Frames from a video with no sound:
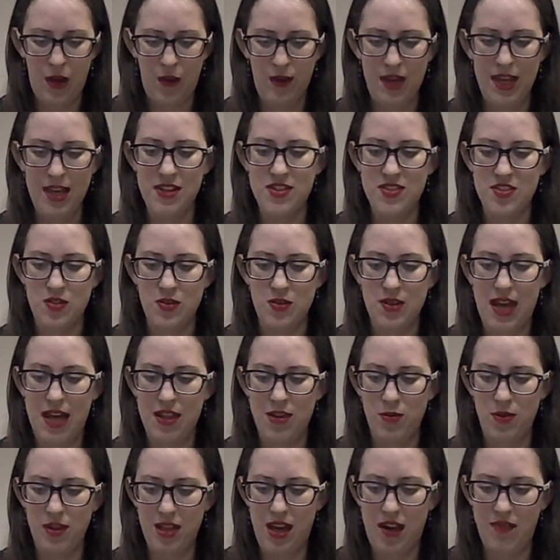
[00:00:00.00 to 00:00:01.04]
Okay, so
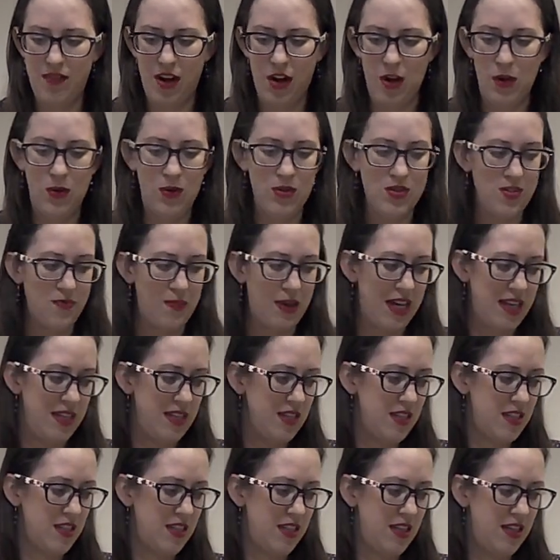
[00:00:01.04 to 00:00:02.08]
now that we have our holes
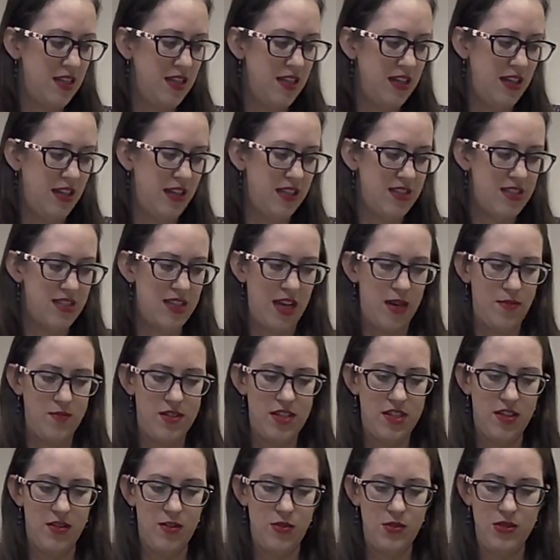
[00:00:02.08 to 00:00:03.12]
punched, it's
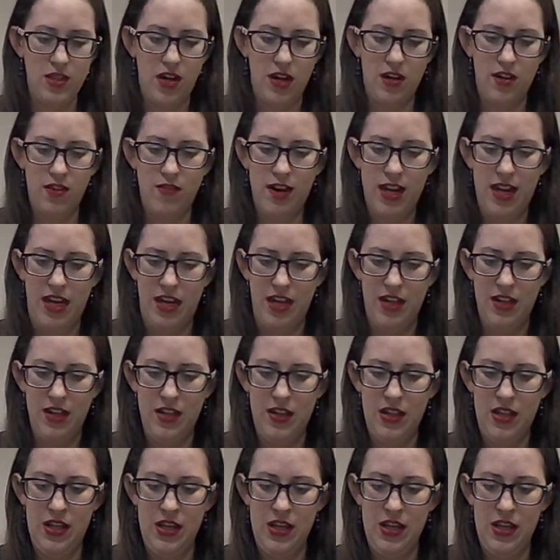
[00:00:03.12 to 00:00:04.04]
time to use our thread.